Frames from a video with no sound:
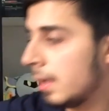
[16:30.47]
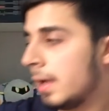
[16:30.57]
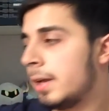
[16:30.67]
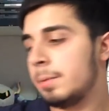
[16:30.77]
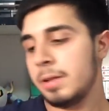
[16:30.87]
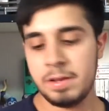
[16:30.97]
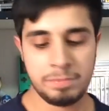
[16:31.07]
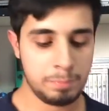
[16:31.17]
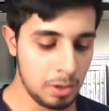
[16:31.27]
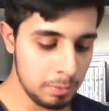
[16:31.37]
And here we
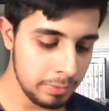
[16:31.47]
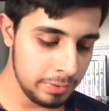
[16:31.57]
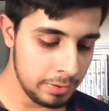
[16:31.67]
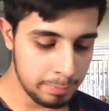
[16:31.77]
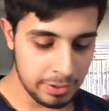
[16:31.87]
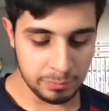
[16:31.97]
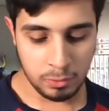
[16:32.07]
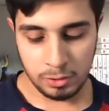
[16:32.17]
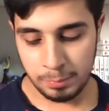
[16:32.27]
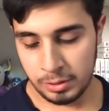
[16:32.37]
have probably the best
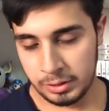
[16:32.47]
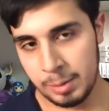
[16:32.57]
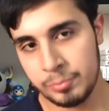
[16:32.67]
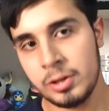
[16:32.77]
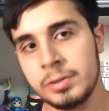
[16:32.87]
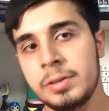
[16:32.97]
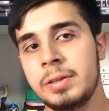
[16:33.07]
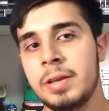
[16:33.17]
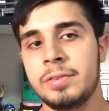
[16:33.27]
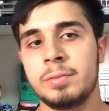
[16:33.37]
Pokemon games on the
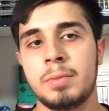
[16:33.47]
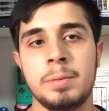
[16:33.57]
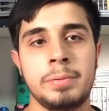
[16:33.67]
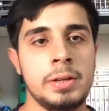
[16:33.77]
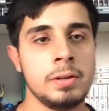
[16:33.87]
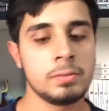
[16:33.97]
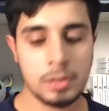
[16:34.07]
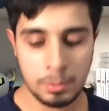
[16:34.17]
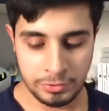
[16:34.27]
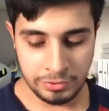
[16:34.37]
DS in my opinion.
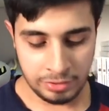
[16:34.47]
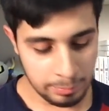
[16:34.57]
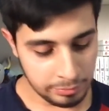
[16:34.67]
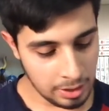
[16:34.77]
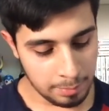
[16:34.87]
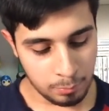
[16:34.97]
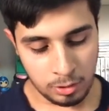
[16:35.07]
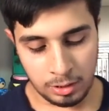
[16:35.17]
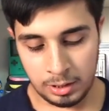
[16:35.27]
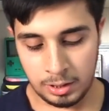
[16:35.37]
I wish these games got
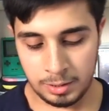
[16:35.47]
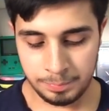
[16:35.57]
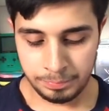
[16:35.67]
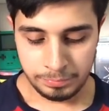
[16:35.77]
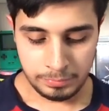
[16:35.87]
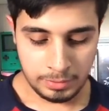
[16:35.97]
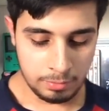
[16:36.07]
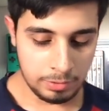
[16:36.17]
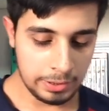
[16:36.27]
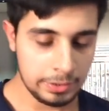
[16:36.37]
more
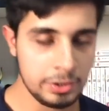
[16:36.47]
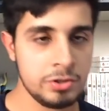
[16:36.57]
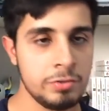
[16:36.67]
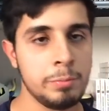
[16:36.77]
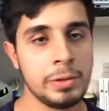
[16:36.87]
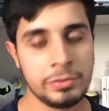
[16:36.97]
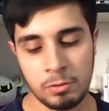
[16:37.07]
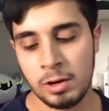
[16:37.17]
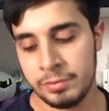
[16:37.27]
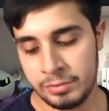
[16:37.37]
recognition for being so
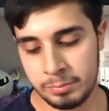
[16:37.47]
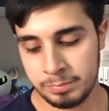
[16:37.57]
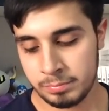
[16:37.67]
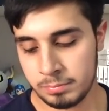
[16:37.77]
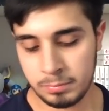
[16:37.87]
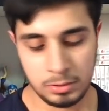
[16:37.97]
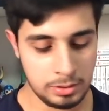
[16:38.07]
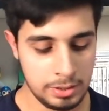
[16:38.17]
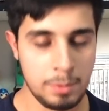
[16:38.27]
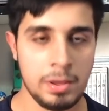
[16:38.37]
awesome.
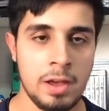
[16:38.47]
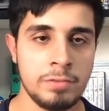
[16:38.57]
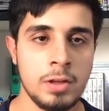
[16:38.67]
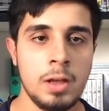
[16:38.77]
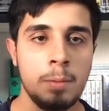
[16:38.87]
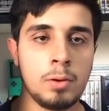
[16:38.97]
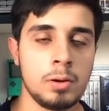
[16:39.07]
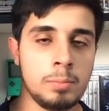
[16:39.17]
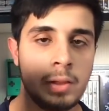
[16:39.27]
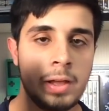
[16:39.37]
But yeah, we have
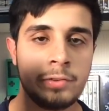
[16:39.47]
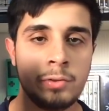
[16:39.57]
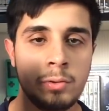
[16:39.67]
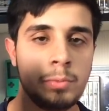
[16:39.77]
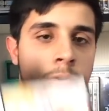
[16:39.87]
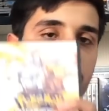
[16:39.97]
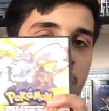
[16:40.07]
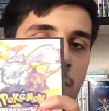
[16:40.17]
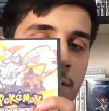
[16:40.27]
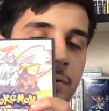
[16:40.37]
Pokemon Black 2 and
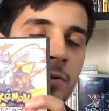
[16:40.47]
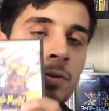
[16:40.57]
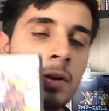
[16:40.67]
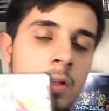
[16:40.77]
Pokemon White 2.